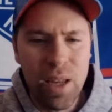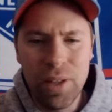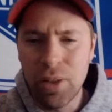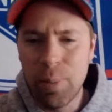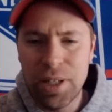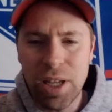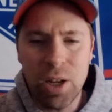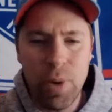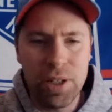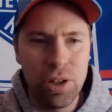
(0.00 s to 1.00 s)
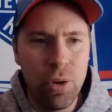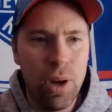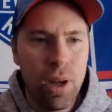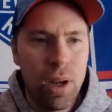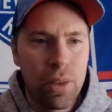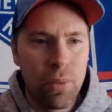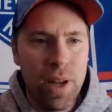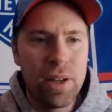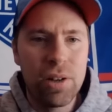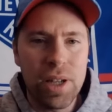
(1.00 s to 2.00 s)
The other big takeaway too, the
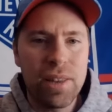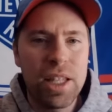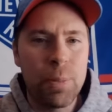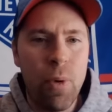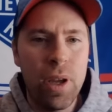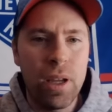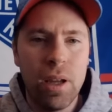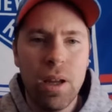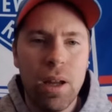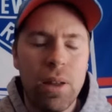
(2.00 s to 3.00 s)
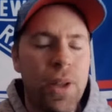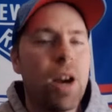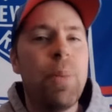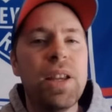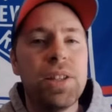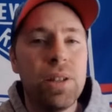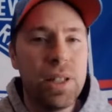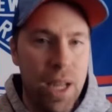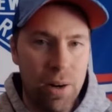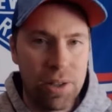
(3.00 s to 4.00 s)
Rangers at this point, they are basically
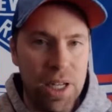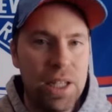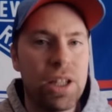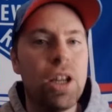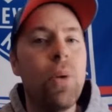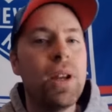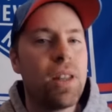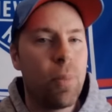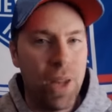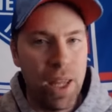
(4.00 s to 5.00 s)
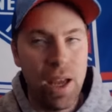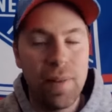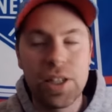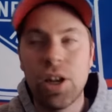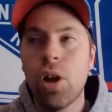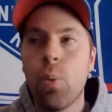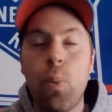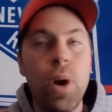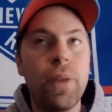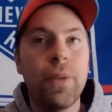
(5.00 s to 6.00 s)
guaranteed to go into the playoffs
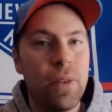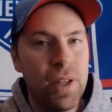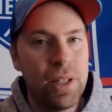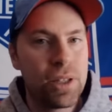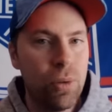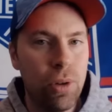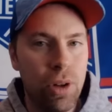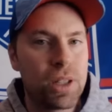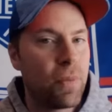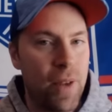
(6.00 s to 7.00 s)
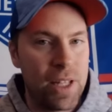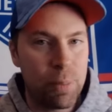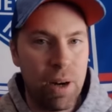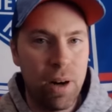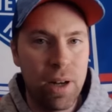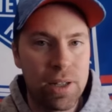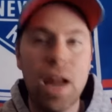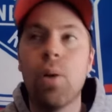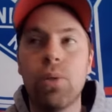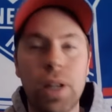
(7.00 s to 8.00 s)
with these new look defense pairings.
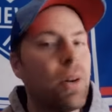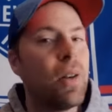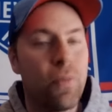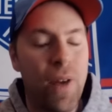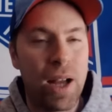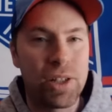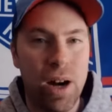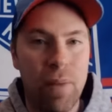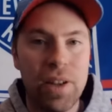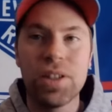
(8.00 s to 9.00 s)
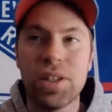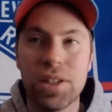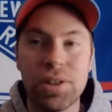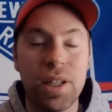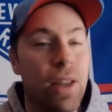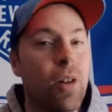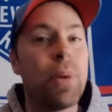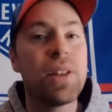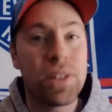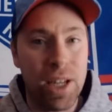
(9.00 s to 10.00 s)
Now, Lindgren and Fox are obviously still together,
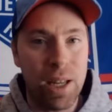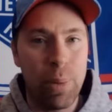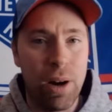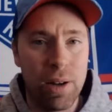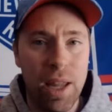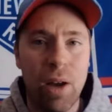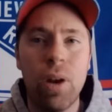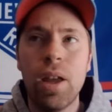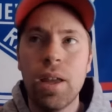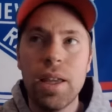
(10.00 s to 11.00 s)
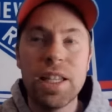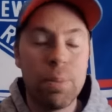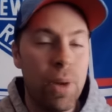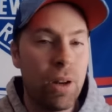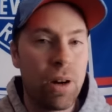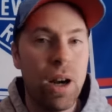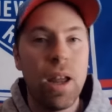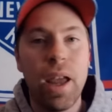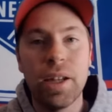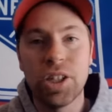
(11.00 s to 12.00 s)
but the second pairing now is Miller
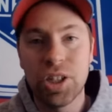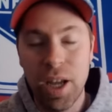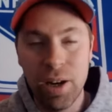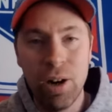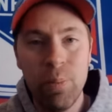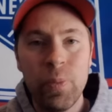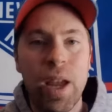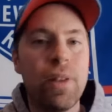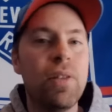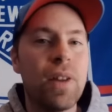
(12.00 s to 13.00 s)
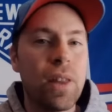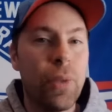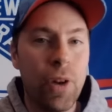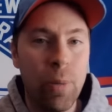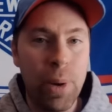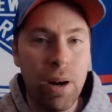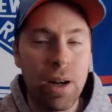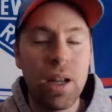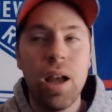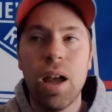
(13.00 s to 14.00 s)
and Schneider. And then you've got the third
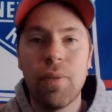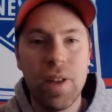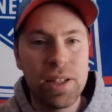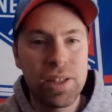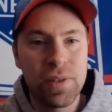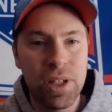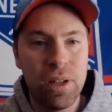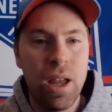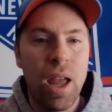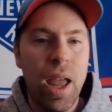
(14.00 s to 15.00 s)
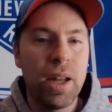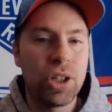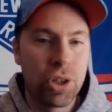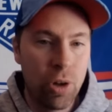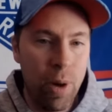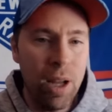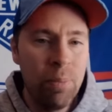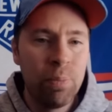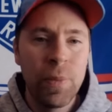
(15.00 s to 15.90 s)
pairing of Gustafsson and Trouba.